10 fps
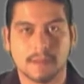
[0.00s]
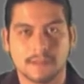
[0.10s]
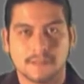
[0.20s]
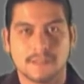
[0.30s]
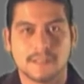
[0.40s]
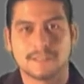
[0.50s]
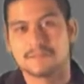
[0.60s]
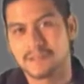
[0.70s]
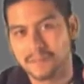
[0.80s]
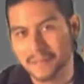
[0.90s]
Greetings,
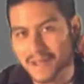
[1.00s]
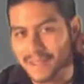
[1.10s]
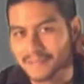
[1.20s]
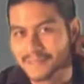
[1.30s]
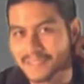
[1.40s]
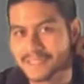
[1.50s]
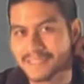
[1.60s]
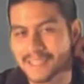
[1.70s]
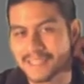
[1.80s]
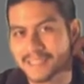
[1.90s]
welcome back. This is
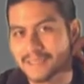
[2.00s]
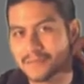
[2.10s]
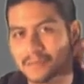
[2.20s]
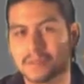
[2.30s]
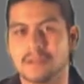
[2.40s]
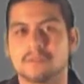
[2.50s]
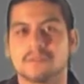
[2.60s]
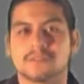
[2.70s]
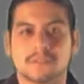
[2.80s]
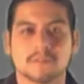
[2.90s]
Anthony with
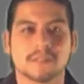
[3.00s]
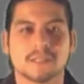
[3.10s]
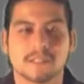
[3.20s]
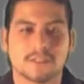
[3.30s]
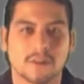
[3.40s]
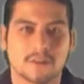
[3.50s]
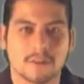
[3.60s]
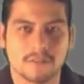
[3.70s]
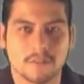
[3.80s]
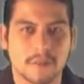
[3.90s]
PluckPro's Complete Guitar
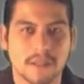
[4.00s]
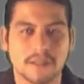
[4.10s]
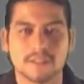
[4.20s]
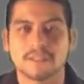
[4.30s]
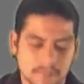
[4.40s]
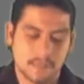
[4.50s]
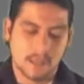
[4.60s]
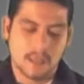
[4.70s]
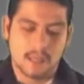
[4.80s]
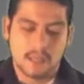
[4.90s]
Course for Beginners.
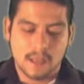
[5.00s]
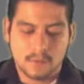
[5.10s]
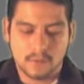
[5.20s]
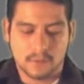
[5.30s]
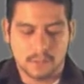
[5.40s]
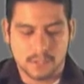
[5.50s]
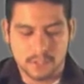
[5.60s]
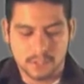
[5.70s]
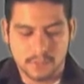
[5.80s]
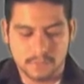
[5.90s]
Now what we're going to
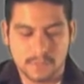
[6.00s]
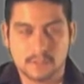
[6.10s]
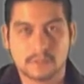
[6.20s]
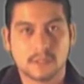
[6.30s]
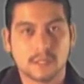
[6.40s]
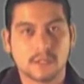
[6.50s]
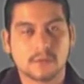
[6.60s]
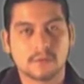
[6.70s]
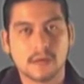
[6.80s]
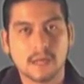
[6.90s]
do is we're going to
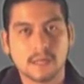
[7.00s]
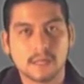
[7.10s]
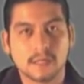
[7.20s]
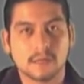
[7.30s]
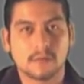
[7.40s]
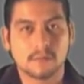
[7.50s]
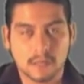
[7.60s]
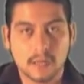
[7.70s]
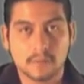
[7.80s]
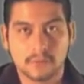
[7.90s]
create a
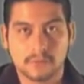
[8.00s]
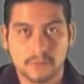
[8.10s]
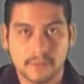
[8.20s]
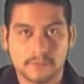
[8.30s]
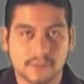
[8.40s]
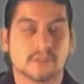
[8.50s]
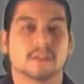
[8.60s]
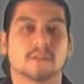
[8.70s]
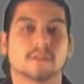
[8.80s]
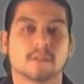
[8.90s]
couple of riffs.
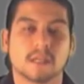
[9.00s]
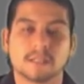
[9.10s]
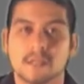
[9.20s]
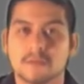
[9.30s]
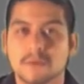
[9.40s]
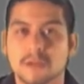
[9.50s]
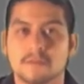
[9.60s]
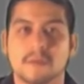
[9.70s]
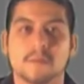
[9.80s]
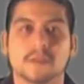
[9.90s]
And when I say riff,
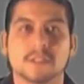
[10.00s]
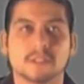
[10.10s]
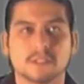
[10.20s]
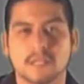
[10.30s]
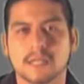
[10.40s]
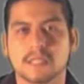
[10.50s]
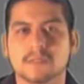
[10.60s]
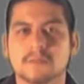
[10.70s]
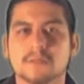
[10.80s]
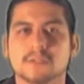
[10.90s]
I mean just like a little
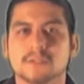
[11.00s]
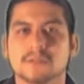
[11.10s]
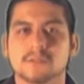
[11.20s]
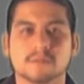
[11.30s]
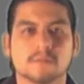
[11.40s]
musical